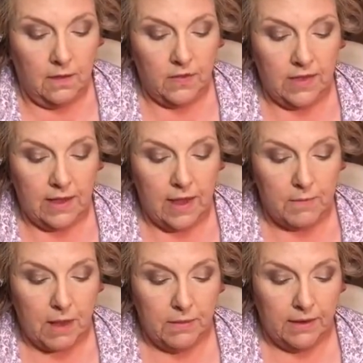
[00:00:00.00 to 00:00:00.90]
the
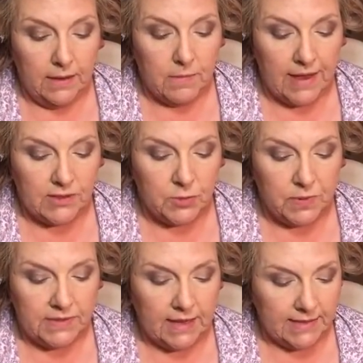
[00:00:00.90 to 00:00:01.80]
Maybelline Master
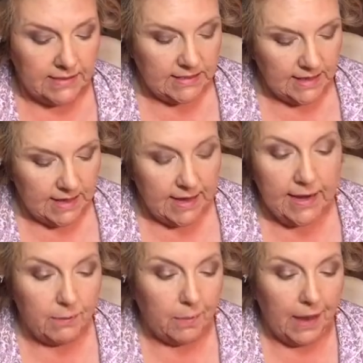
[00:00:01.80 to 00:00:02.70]
Precise Skinny
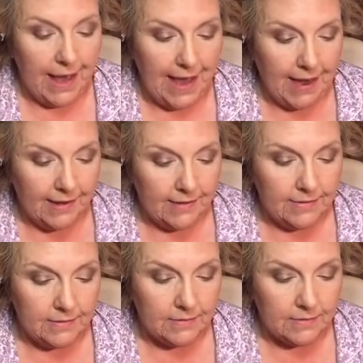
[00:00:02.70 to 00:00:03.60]
in black.
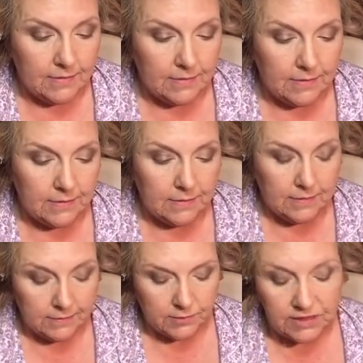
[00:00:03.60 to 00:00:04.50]

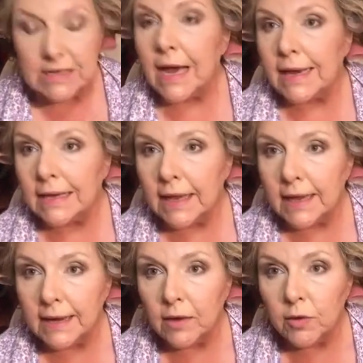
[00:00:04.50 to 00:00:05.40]
To
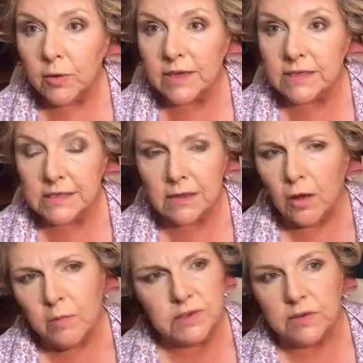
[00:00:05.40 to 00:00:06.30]
tightline, I
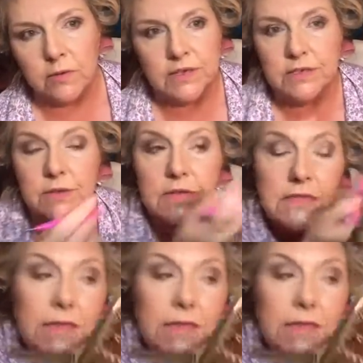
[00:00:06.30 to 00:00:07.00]
almost always do this